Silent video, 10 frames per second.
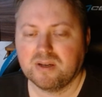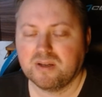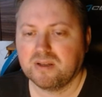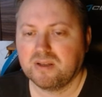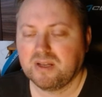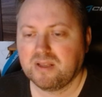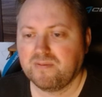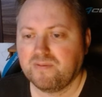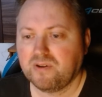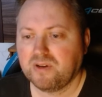Knight
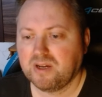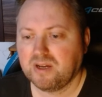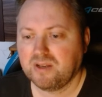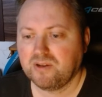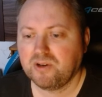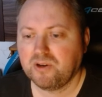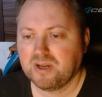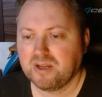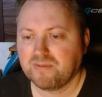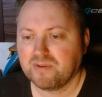a4, yeah, and you go
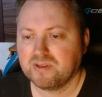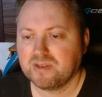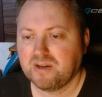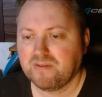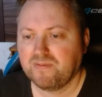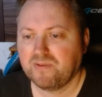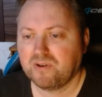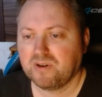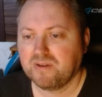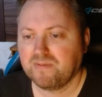again for this
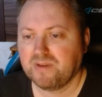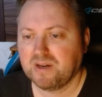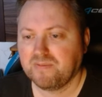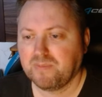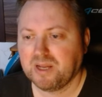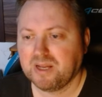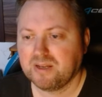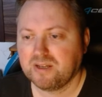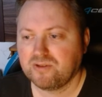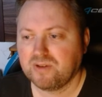f4, f5 plan,
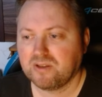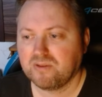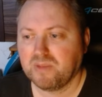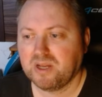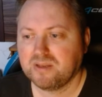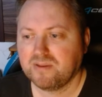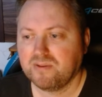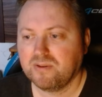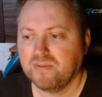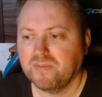yeah, trying to blast
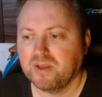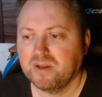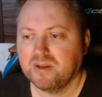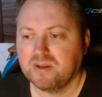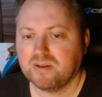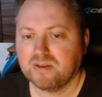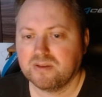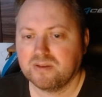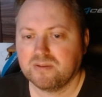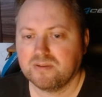through.
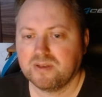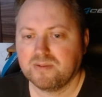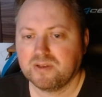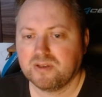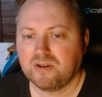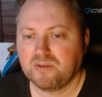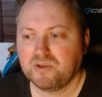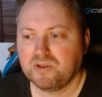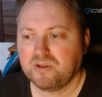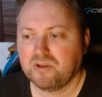This was an
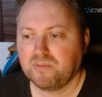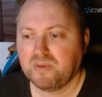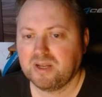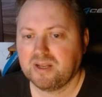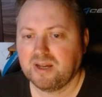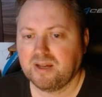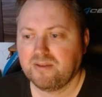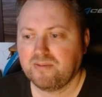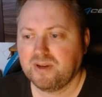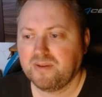option. You played
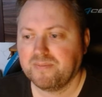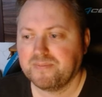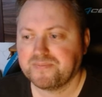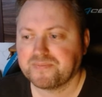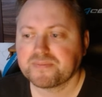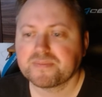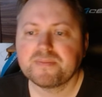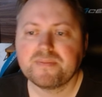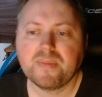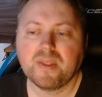a3,
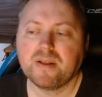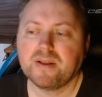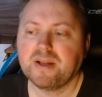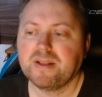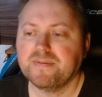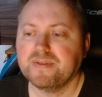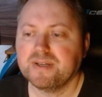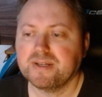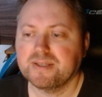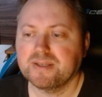knight
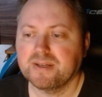f6,